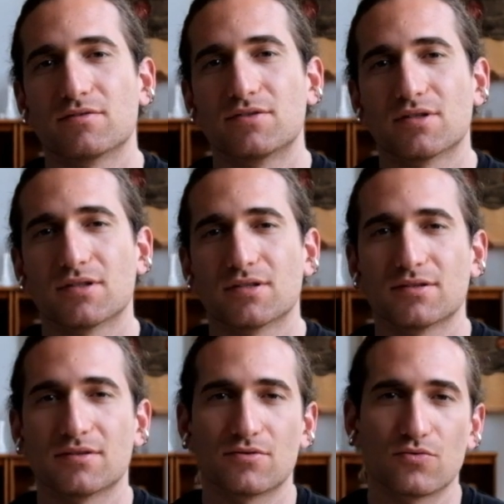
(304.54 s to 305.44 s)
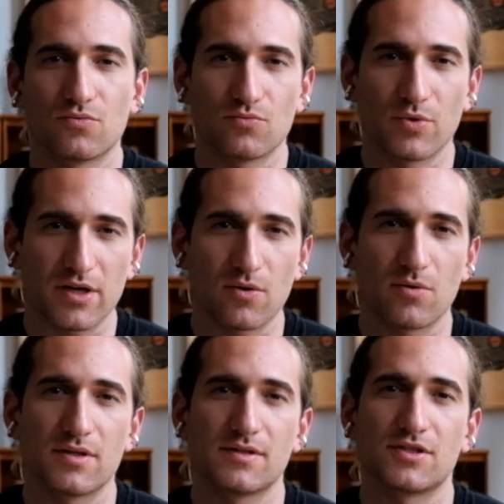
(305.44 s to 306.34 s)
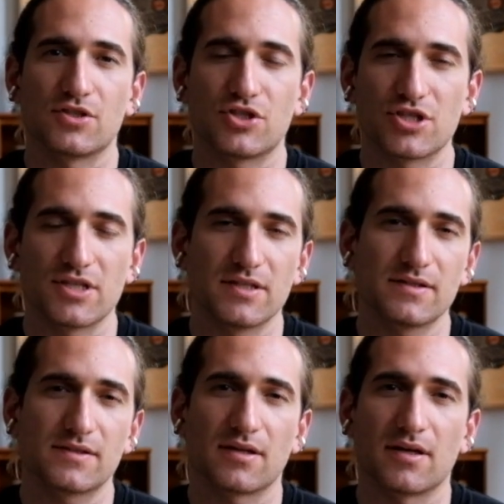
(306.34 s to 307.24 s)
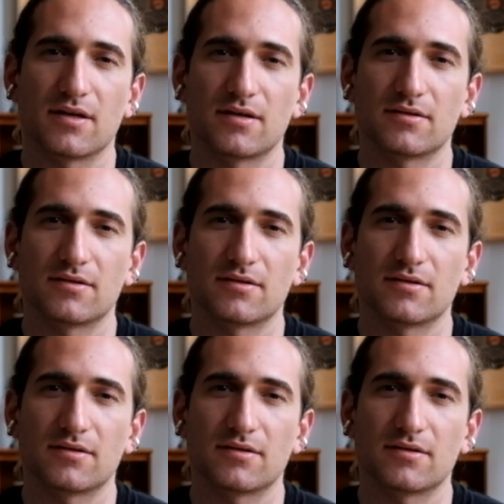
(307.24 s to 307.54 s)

the Rick Owens jeans, the